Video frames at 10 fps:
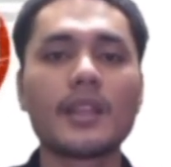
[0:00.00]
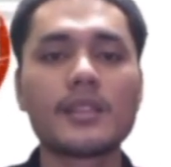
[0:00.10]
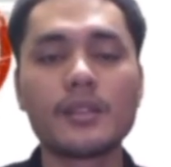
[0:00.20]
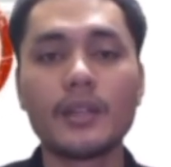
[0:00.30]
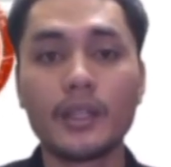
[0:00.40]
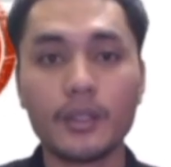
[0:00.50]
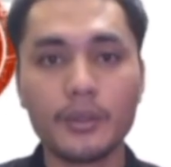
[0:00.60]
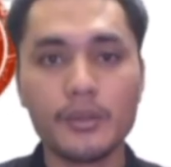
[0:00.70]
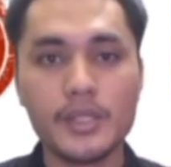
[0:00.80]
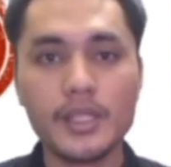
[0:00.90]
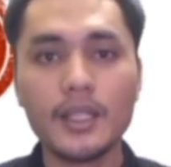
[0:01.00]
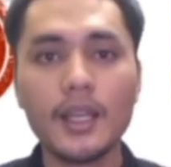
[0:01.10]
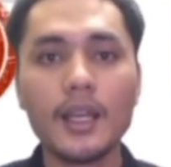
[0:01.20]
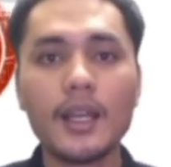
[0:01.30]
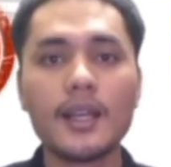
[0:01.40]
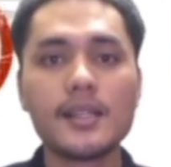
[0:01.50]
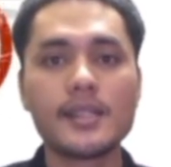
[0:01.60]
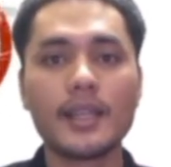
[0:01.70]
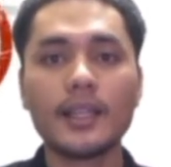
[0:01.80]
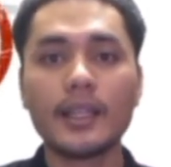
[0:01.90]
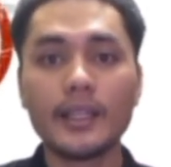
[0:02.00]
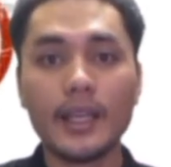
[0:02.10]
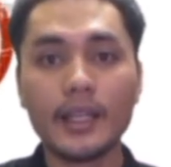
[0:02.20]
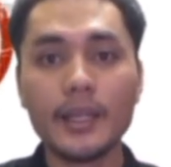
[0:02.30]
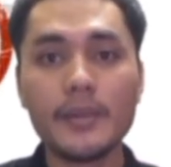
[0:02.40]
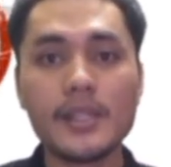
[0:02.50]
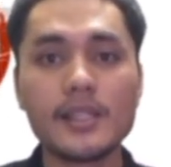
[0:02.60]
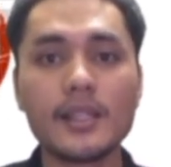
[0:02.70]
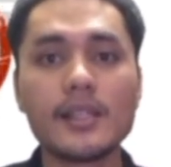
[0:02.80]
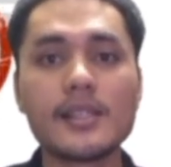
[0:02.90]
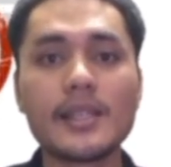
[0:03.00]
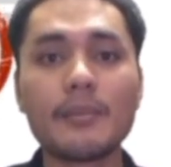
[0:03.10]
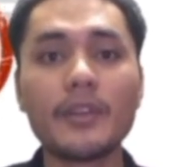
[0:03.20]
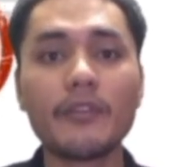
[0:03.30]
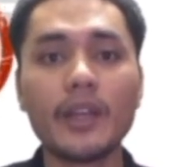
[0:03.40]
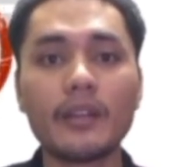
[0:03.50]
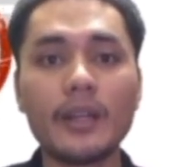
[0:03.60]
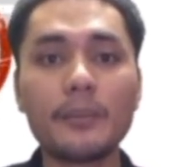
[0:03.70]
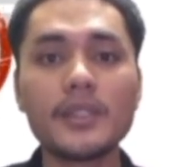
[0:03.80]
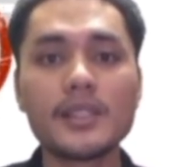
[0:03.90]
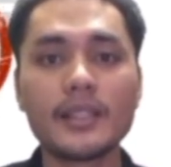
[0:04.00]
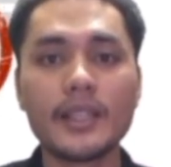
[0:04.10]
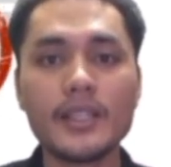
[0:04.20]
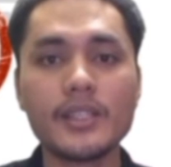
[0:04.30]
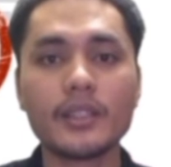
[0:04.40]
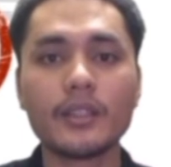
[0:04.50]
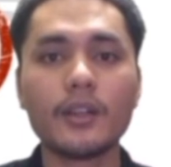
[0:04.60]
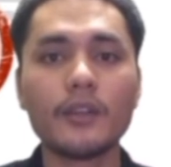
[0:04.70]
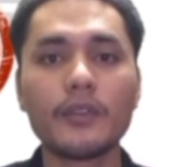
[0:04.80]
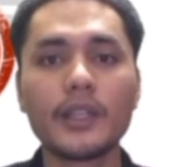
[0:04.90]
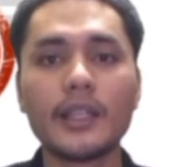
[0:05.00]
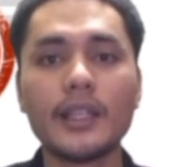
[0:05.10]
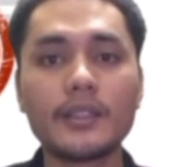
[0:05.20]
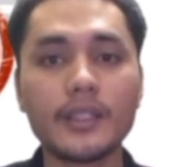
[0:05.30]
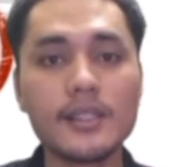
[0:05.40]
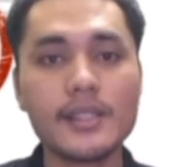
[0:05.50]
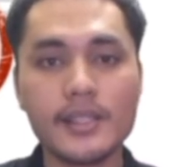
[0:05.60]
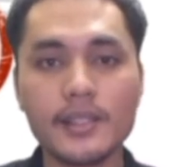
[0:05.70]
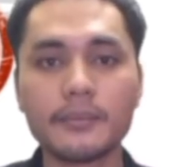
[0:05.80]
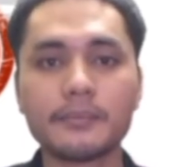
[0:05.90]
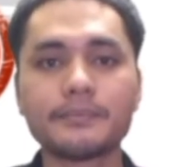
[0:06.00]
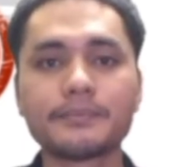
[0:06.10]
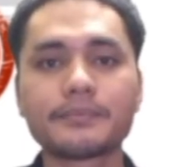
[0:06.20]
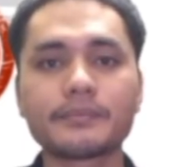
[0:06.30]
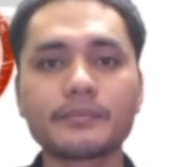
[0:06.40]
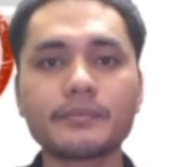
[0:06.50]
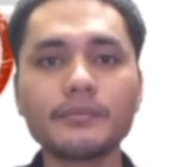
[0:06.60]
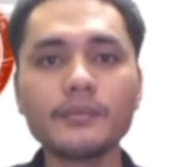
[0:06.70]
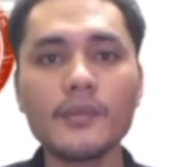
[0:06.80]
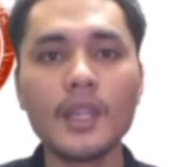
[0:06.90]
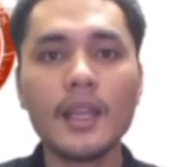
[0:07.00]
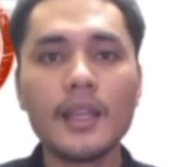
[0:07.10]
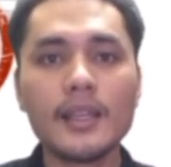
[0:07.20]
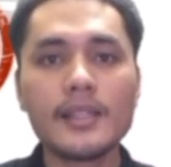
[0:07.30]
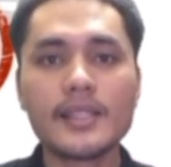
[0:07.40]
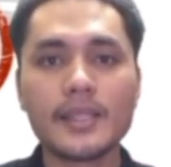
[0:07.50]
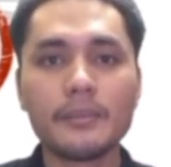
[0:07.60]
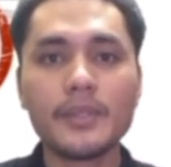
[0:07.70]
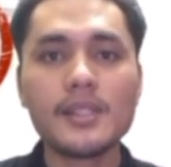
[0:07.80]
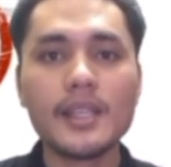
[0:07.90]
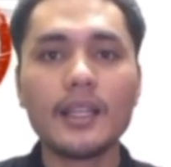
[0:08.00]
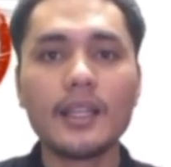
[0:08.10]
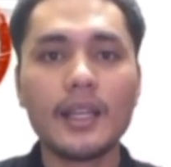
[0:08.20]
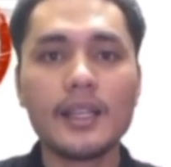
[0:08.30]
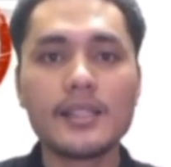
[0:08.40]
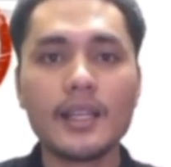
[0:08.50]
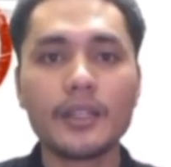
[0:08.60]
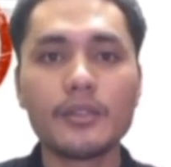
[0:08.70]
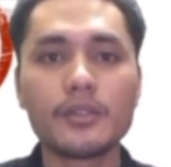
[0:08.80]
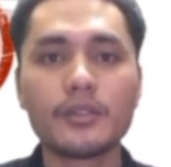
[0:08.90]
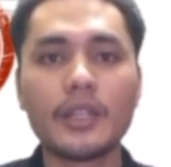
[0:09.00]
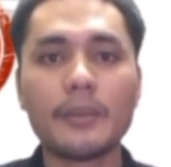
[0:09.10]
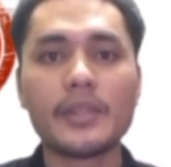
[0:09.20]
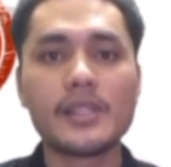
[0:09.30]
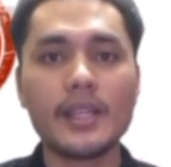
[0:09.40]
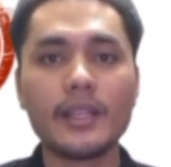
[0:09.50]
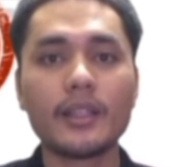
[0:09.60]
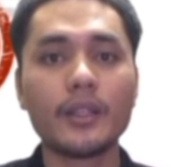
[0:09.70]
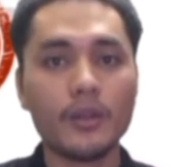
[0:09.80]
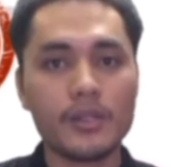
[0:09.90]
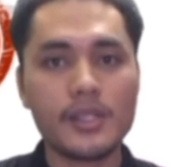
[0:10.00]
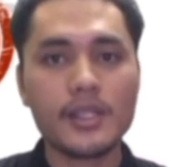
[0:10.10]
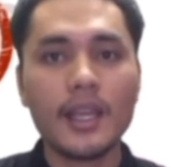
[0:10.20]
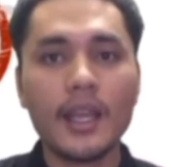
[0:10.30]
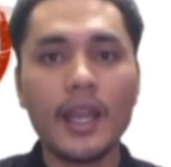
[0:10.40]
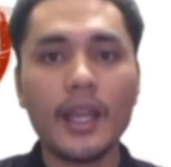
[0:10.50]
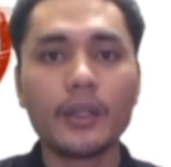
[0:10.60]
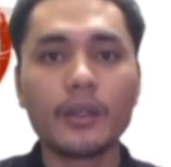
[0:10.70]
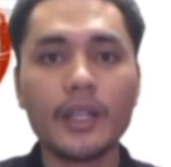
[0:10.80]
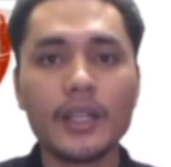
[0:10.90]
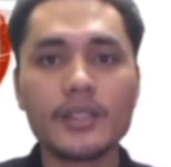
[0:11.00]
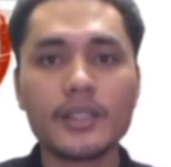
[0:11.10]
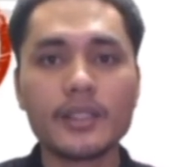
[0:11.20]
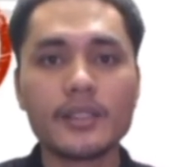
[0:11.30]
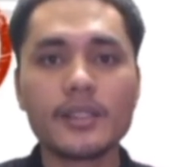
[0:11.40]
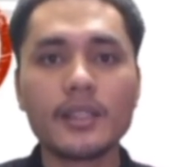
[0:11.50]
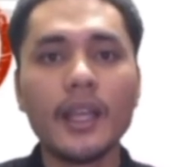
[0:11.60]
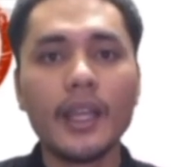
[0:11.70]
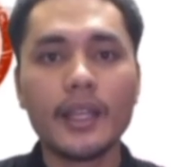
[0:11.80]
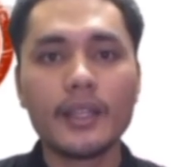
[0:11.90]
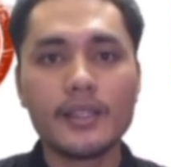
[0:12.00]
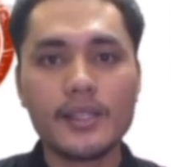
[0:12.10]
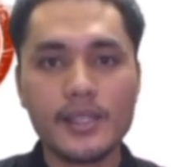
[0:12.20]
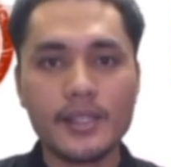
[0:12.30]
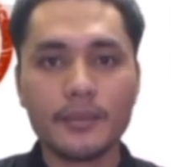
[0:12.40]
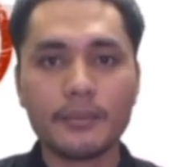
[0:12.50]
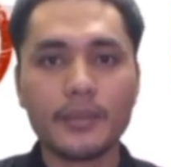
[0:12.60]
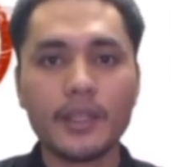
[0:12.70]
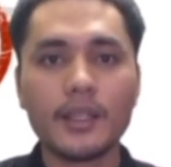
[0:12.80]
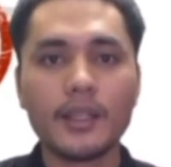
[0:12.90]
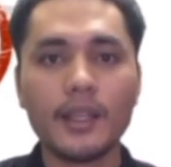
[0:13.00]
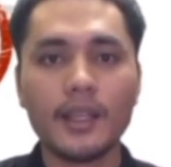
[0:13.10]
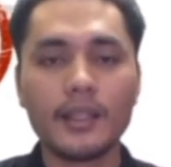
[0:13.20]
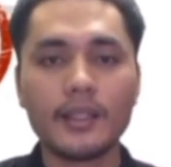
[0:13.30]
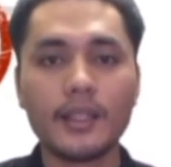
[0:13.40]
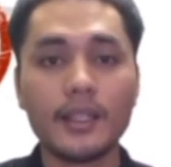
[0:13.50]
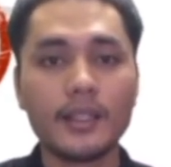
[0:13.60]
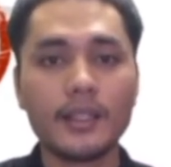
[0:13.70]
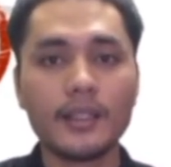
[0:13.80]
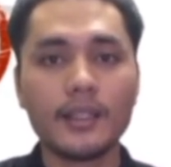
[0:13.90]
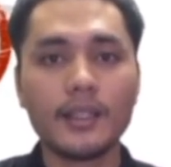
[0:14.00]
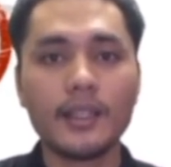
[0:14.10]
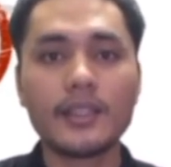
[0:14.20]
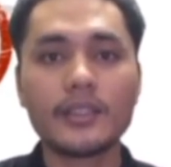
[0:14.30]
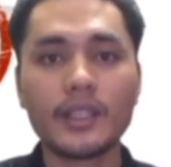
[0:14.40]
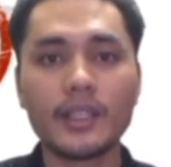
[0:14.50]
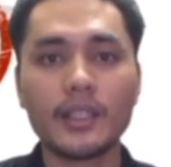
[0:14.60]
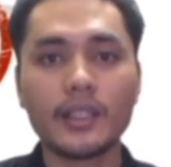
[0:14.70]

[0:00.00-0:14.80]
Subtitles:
So in conclusion, a single line diagram is a simplified representation of an electrical system. Symbols and lines are used to represent the nodes and connections in the system. And electrical